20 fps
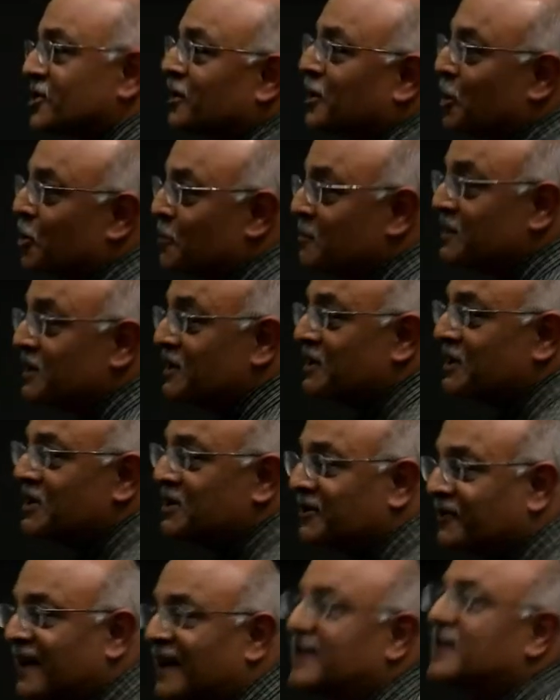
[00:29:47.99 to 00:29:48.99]
your home
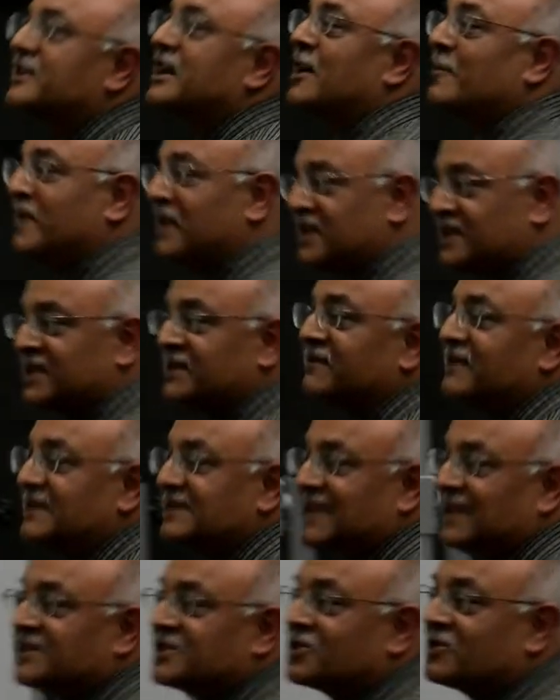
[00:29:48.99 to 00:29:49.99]
to find out how many TV
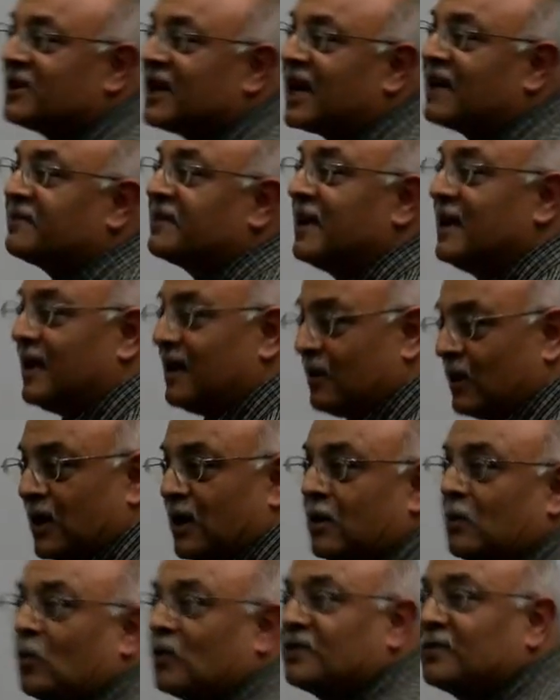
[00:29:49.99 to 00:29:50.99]
sets you have,
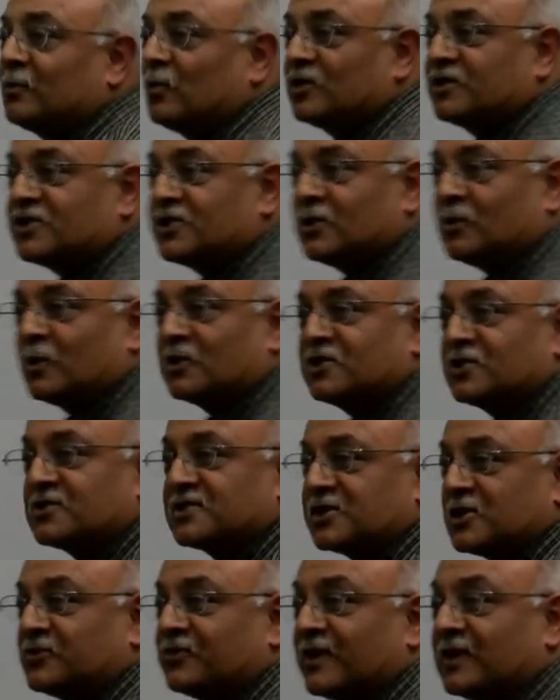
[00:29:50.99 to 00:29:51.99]
uh, what, what, your, what your
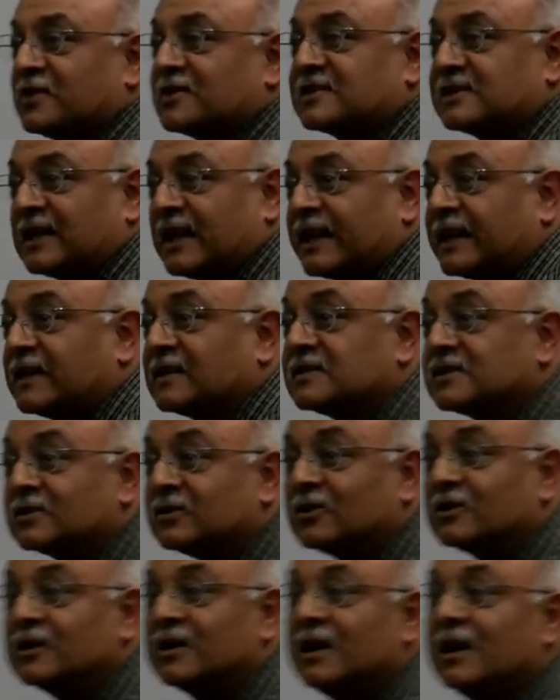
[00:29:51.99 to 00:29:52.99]
sofa looks like, and so
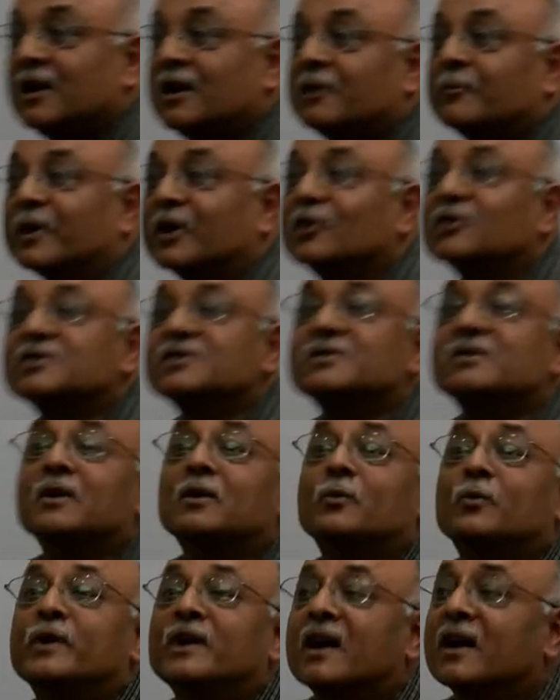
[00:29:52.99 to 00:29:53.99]
on because
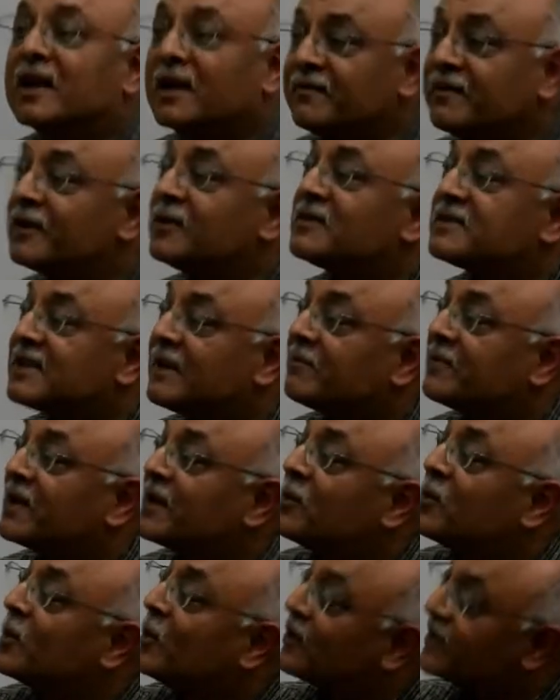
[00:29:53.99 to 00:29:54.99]
we are giving you something
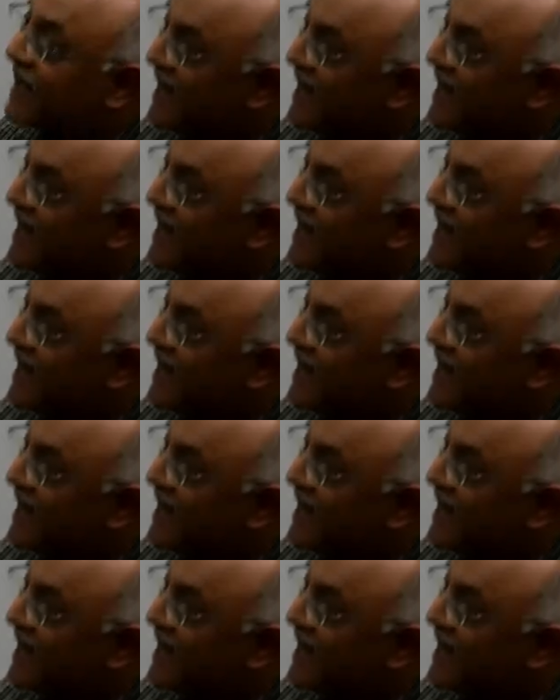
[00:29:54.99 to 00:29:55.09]
we want